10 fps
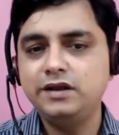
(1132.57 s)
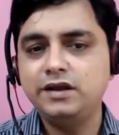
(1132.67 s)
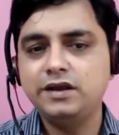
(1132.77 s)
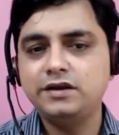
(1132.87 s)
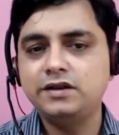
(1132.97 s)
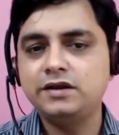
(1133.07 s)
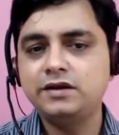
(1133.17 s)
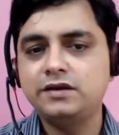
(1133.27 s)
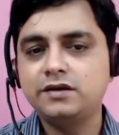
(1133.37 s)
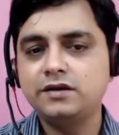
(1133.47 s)
And
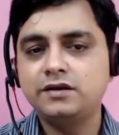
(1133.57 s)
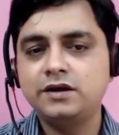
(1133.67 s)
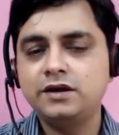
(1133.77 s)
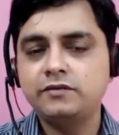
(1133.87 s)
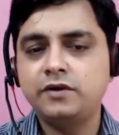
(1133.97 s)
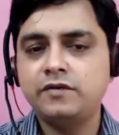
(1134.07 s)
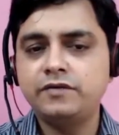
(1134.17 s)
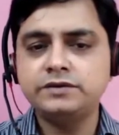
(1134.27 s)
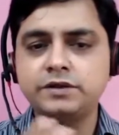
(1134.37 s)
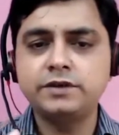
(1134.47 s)

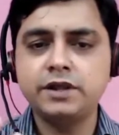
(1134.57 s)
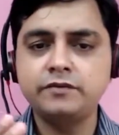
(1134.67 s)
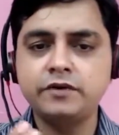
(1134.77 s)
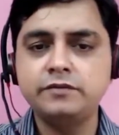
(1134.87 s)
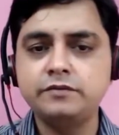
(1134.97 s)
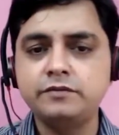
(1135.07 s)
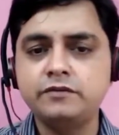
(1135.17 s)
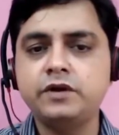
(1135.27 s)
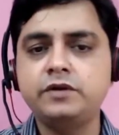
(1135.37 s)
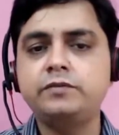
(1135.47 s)
after some time,
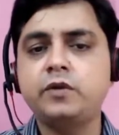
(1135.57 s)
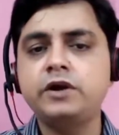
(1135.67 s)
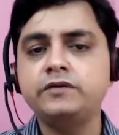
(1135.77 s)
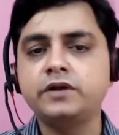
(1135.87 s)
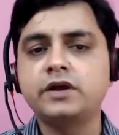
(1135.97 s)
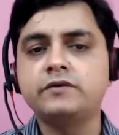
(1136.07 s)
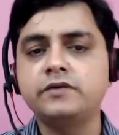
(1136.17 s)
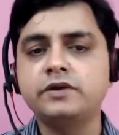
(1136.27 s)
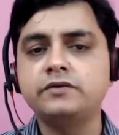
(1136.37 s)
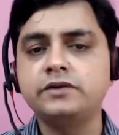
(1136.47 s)
one point will come
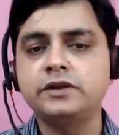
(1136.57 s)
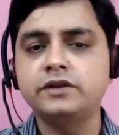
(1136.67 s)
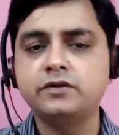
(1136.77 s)
where you will think,